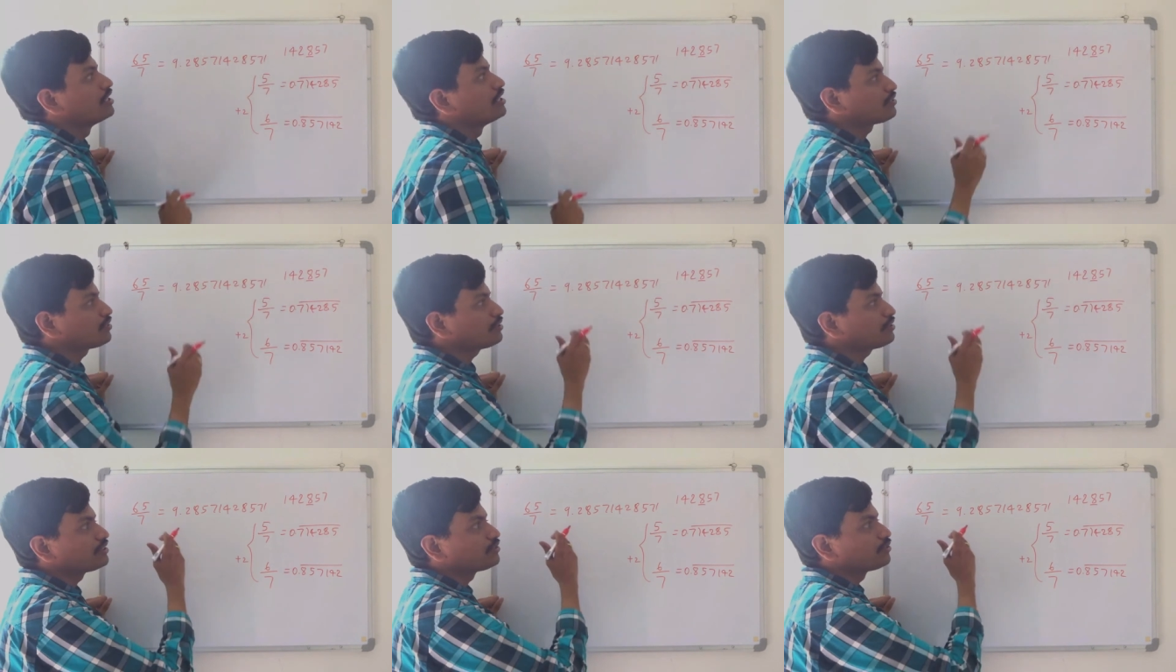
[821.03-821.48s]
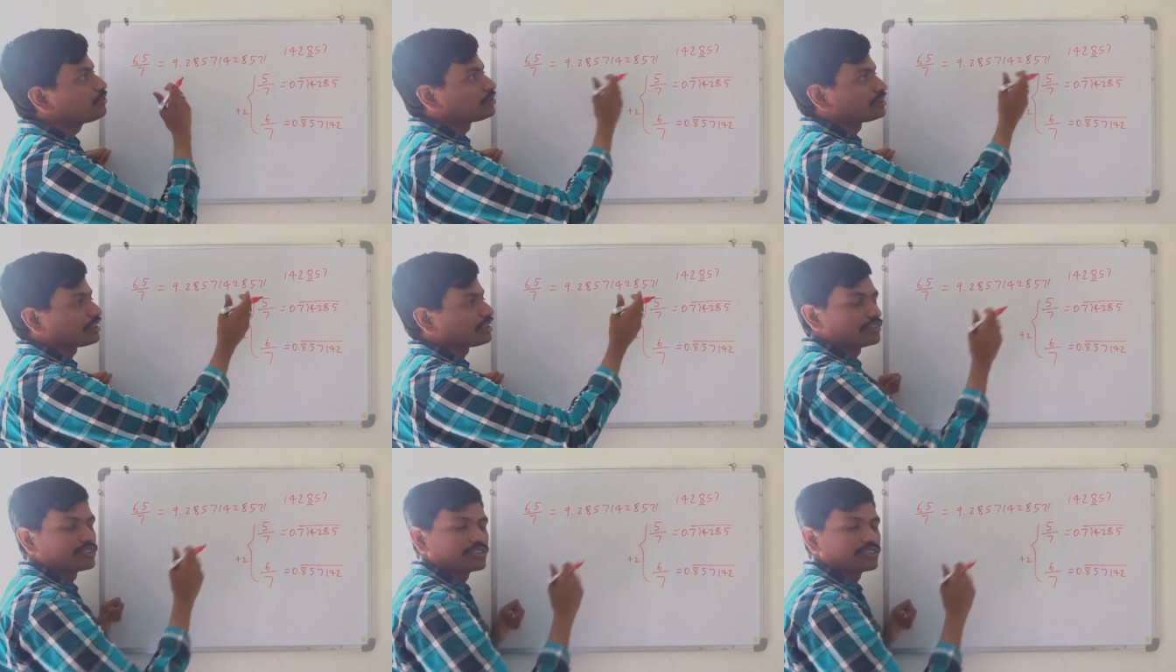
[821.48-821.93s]
So it
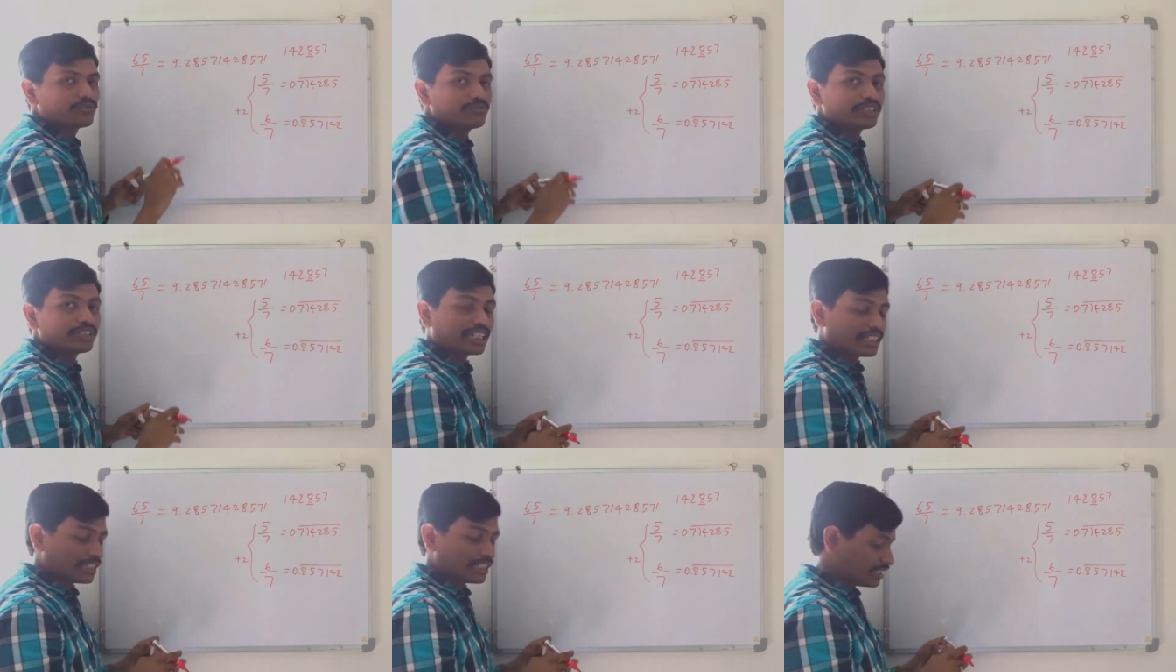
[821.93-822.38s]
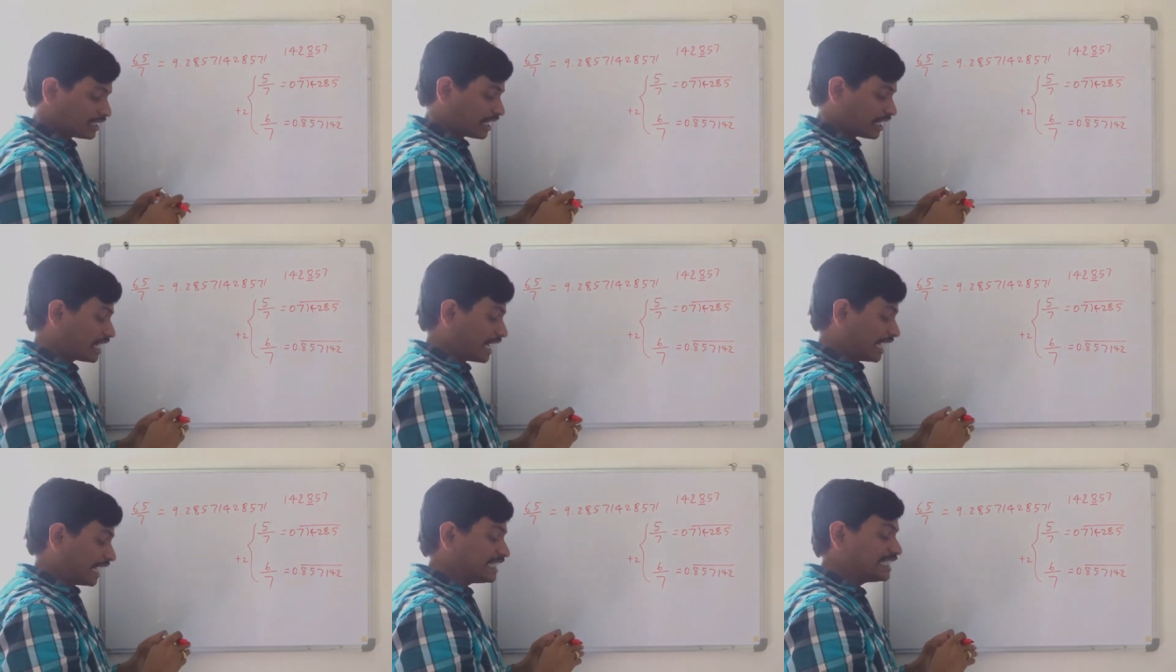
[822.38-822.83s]
goes on. So we can
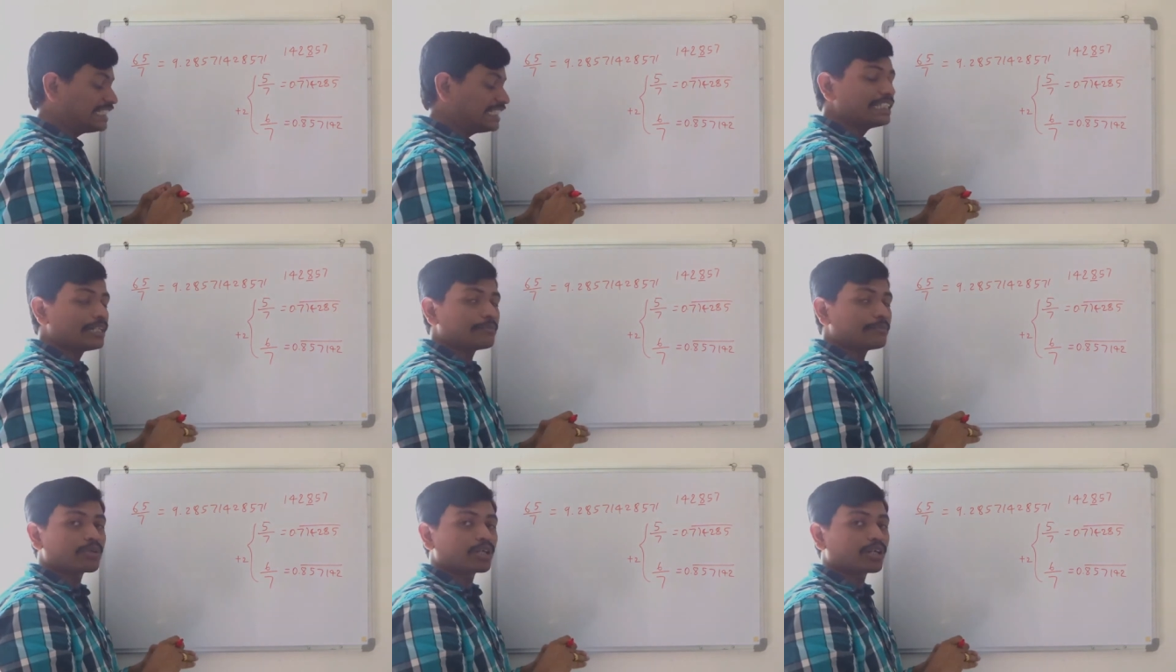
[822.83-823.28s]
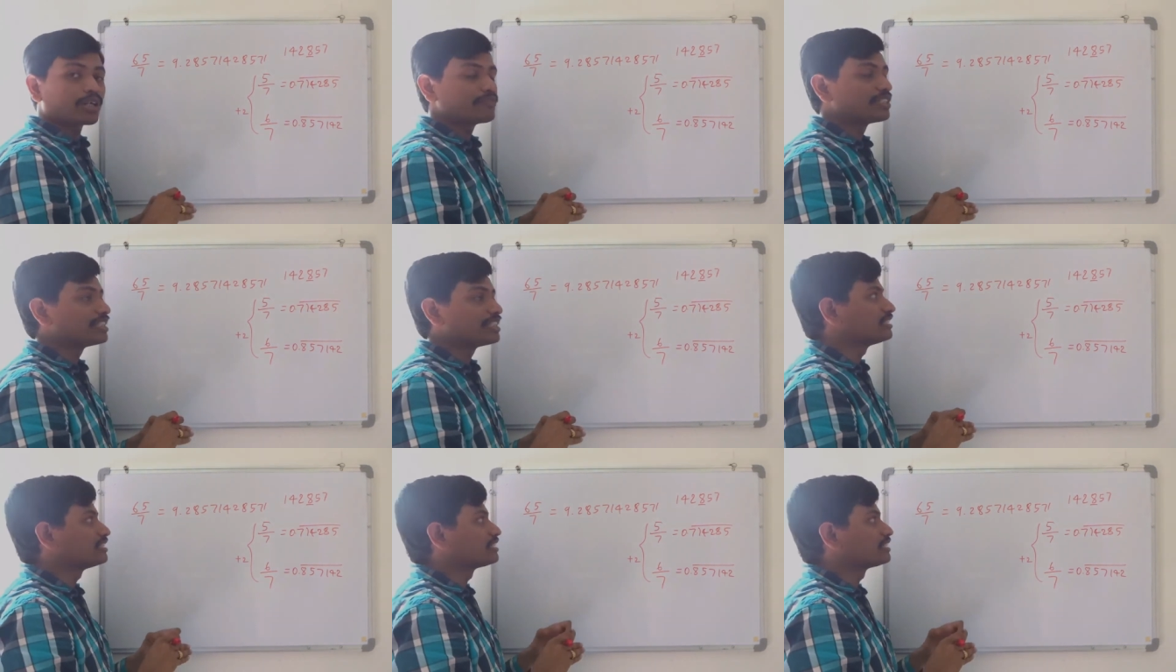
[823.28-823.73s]
tell any number
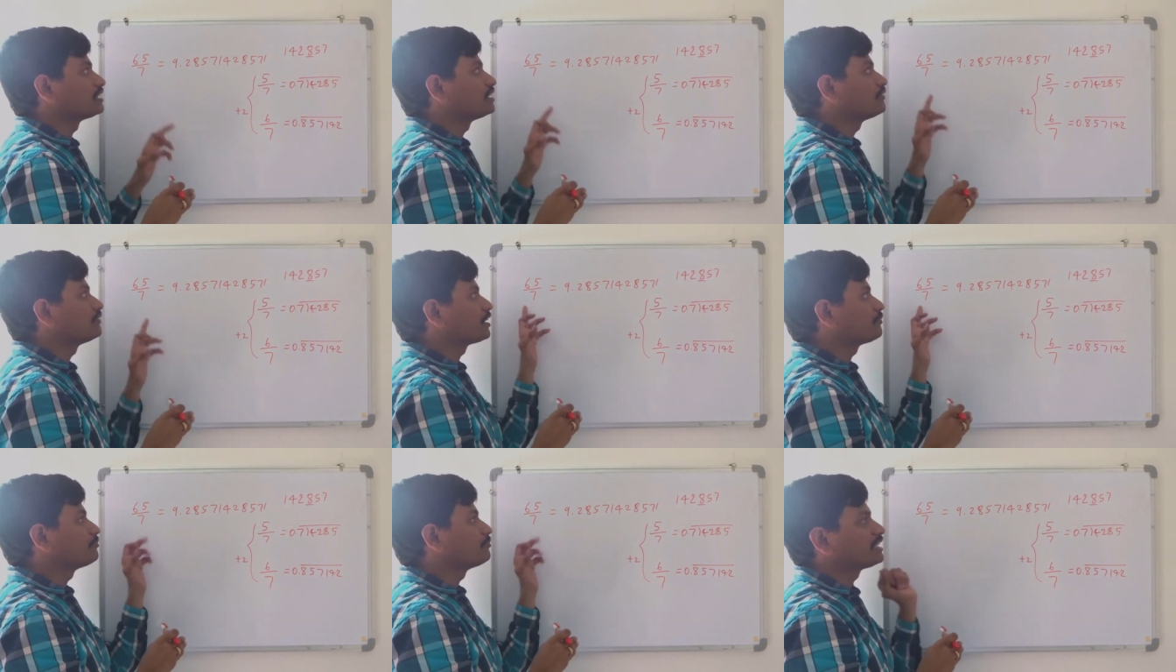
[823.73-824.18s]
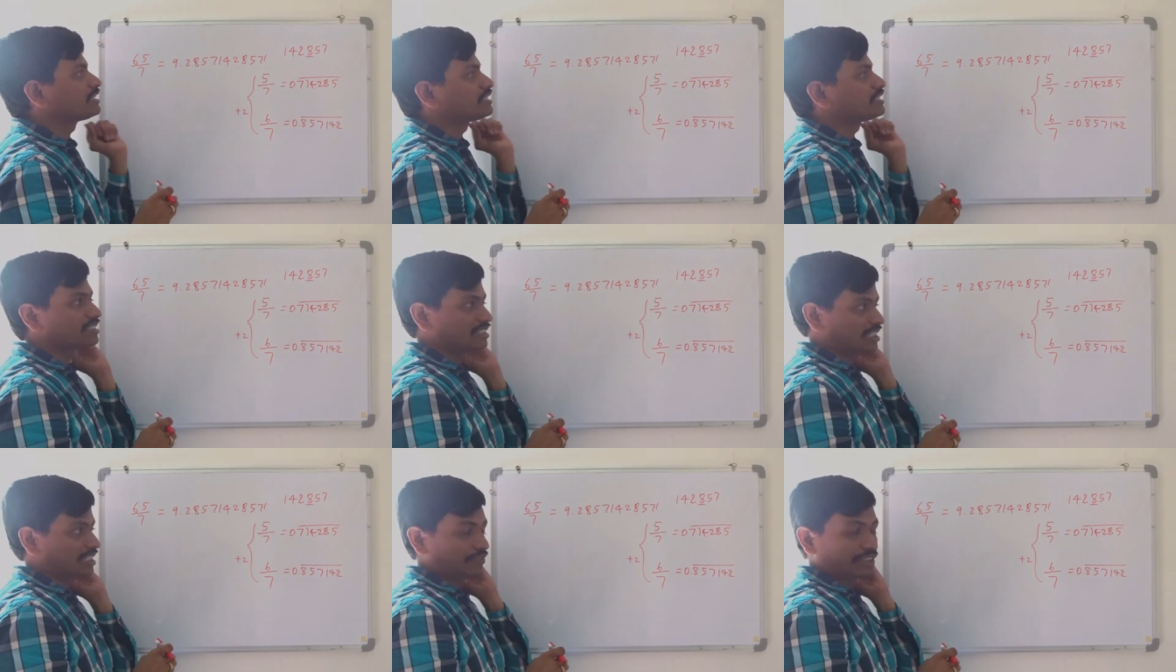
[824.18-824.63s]
of digits divided by
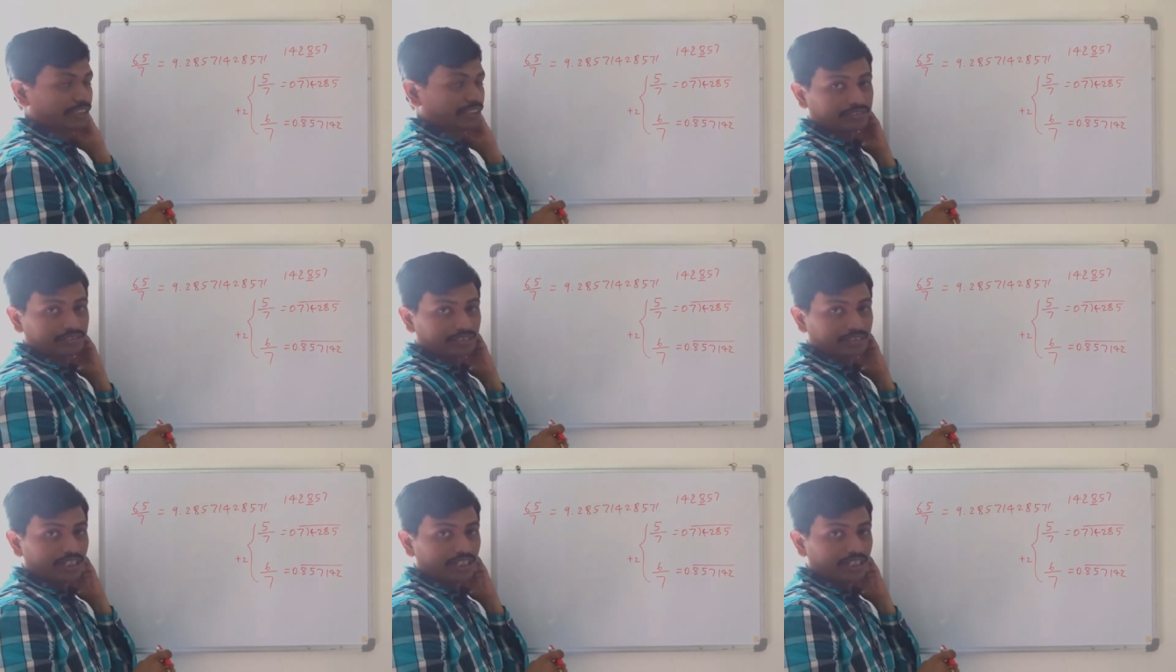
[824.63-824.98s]
7.